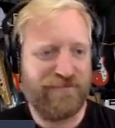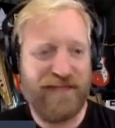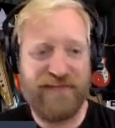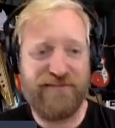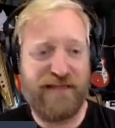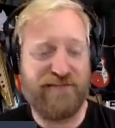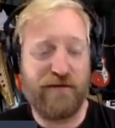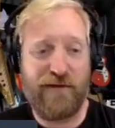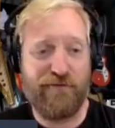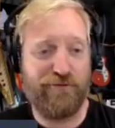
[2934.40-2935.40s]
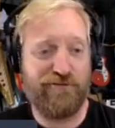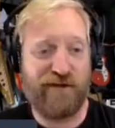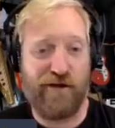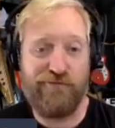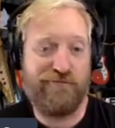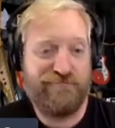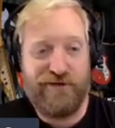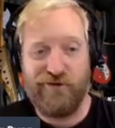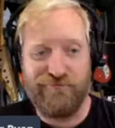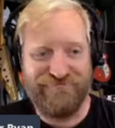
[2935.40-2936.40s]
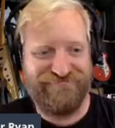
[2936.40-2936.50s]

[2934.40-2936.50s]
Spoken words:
It's going to pay for itself, you know?